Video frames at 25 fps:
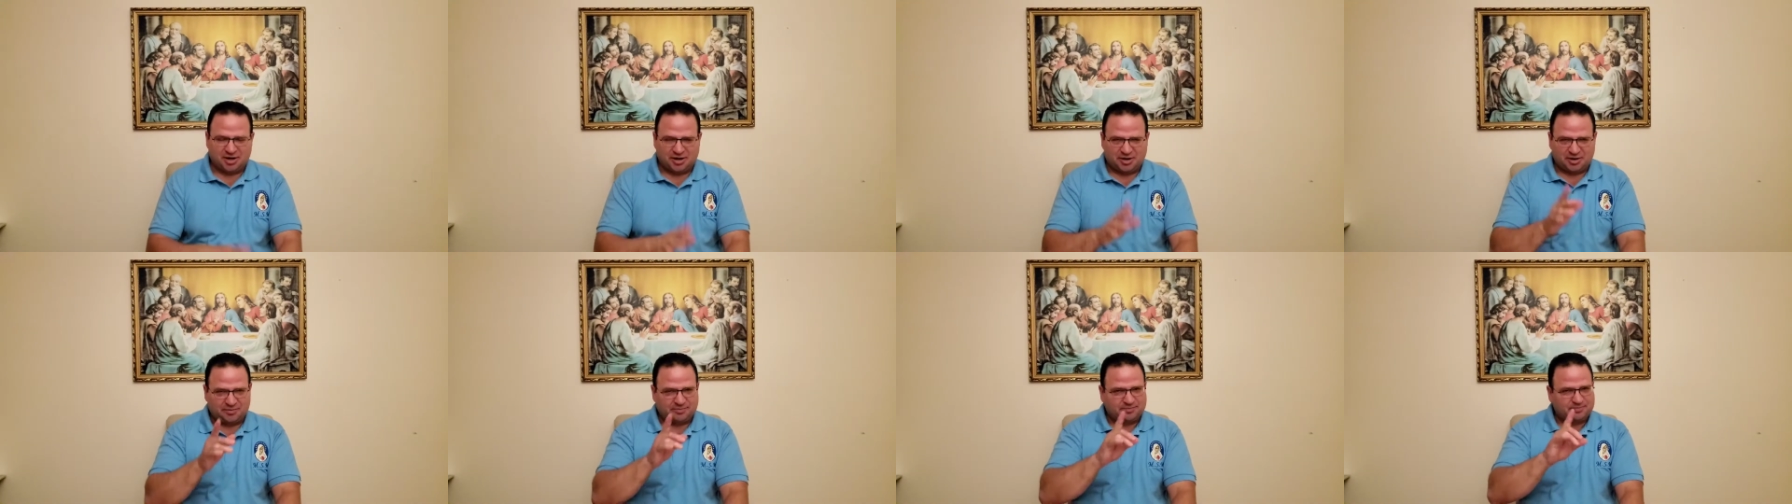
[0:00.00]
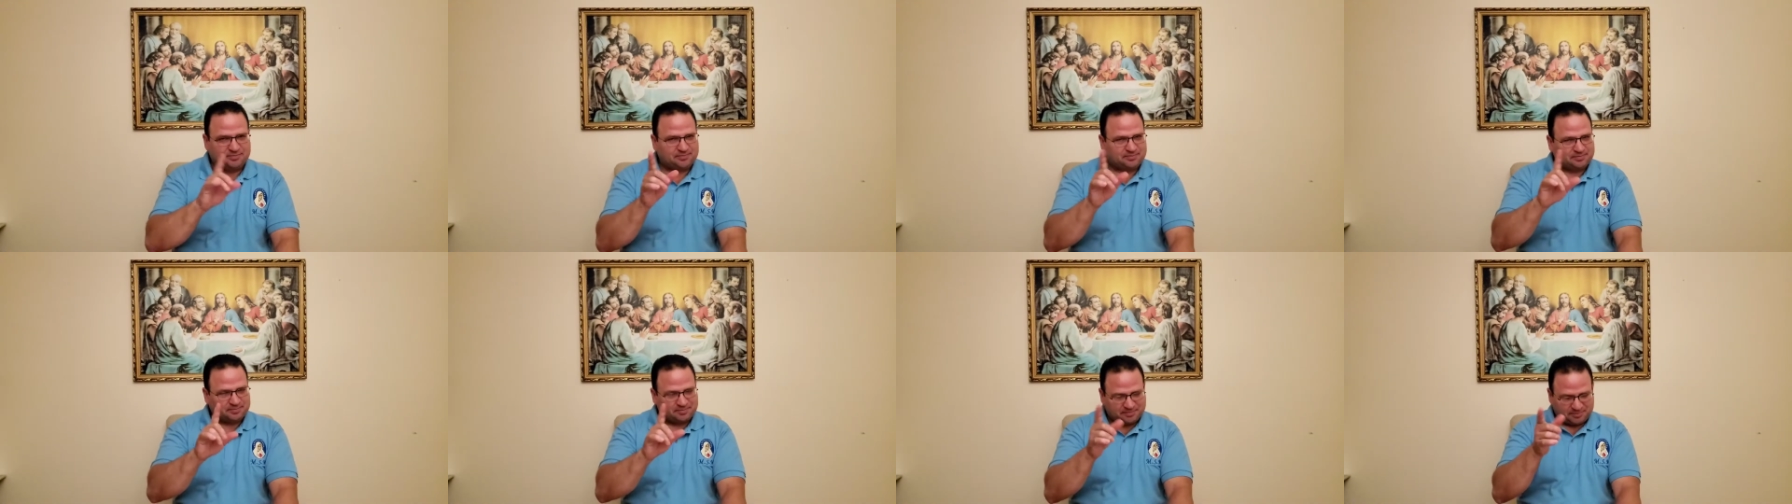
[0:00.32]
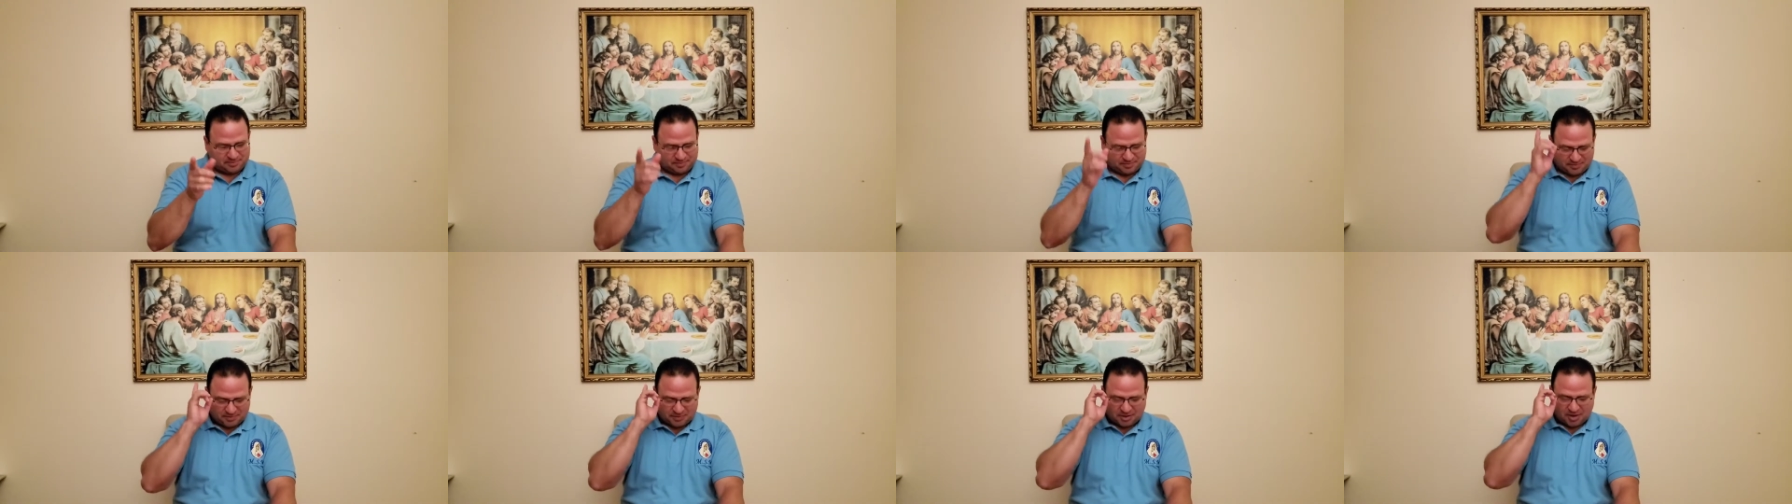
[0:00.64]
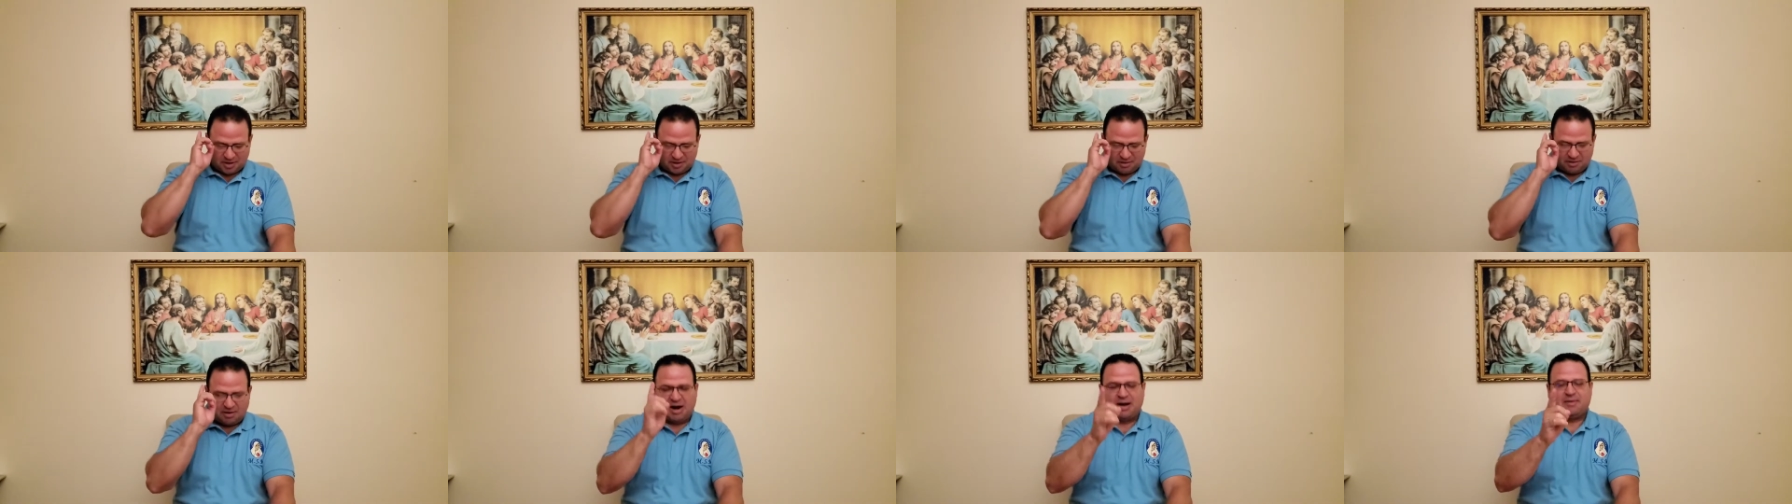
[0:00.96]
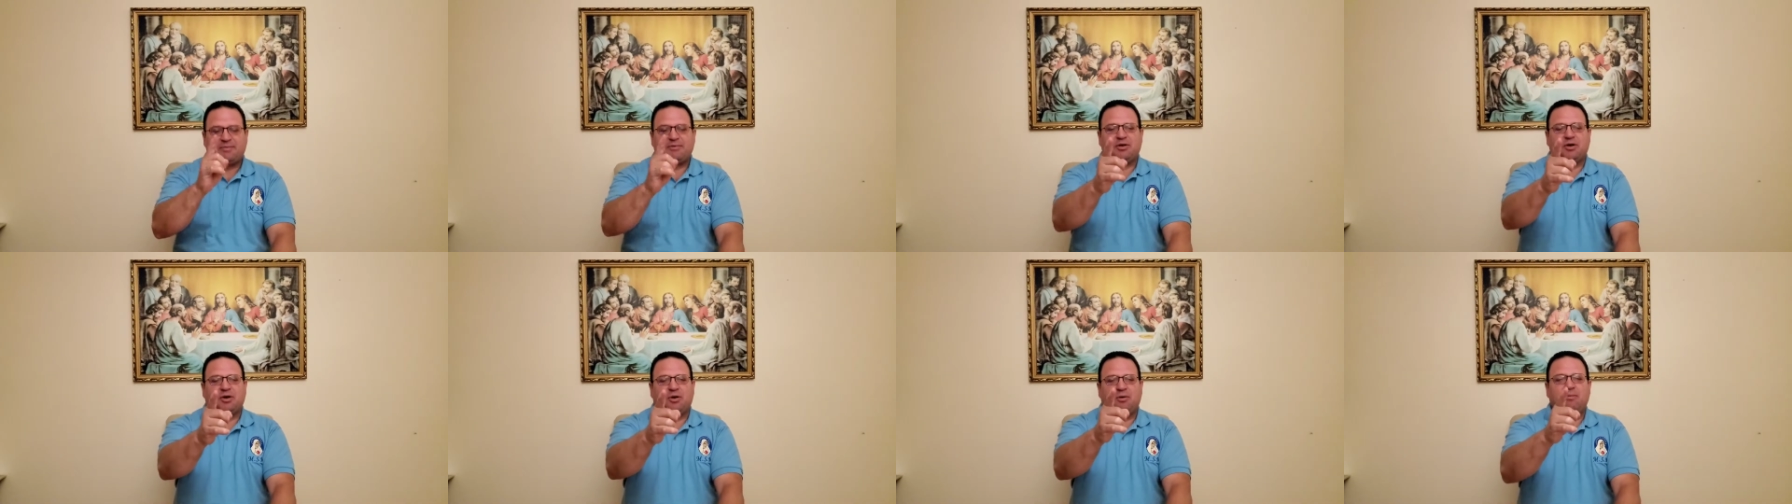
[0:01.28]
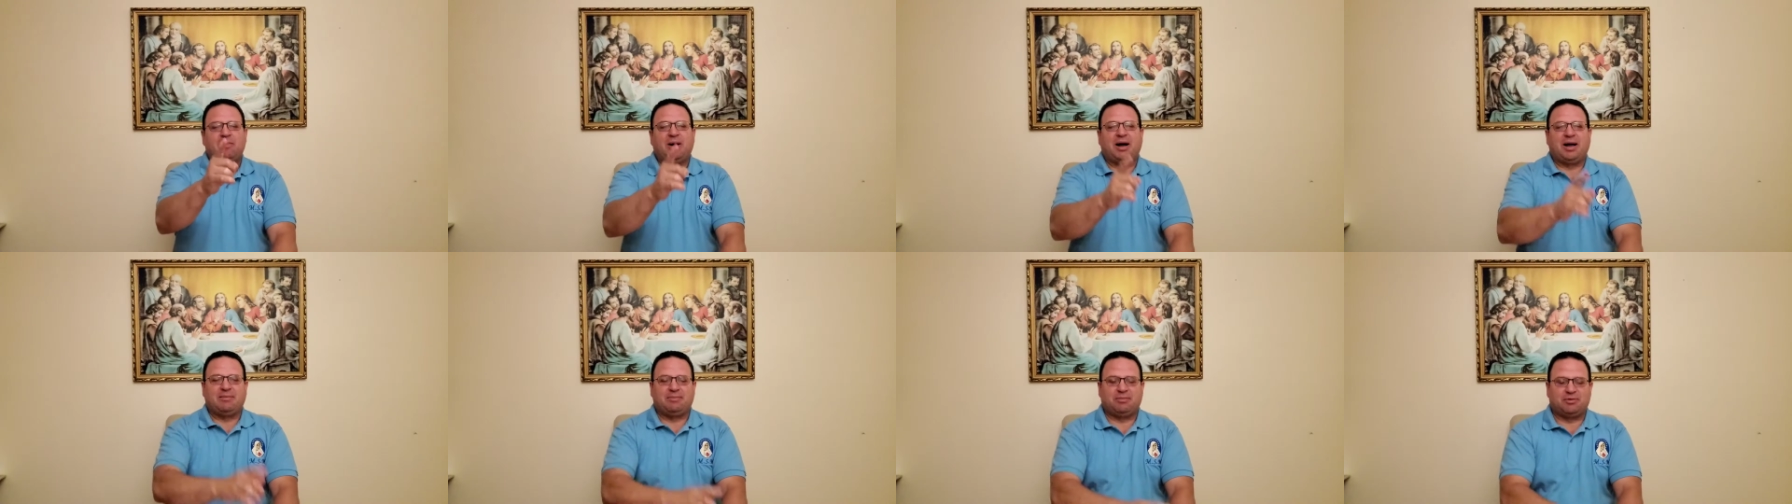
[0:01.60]
No. Grab your
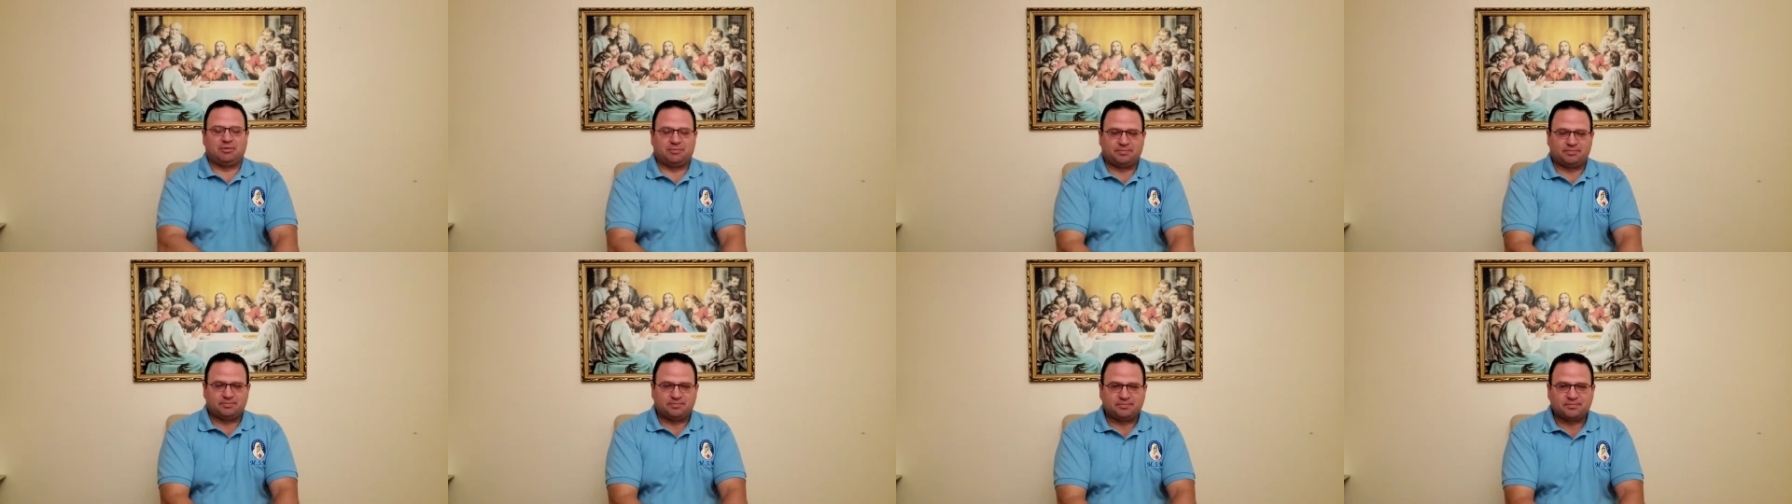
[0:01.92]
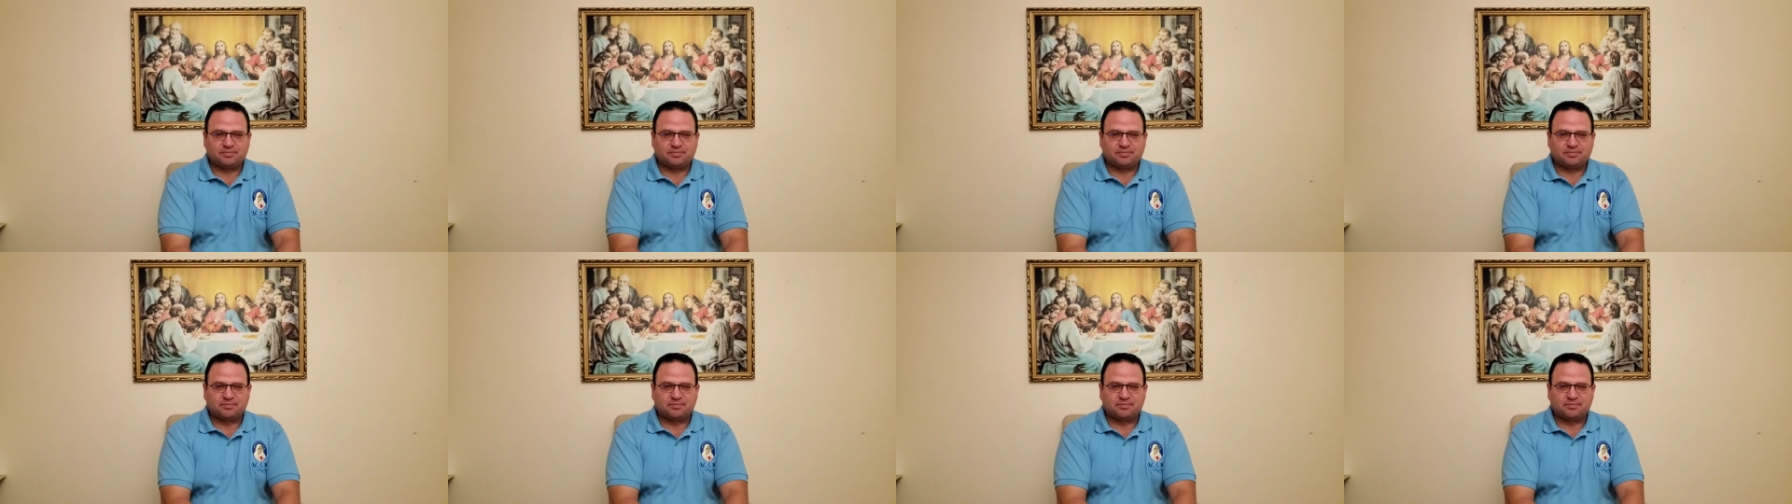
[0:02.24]
own Bible.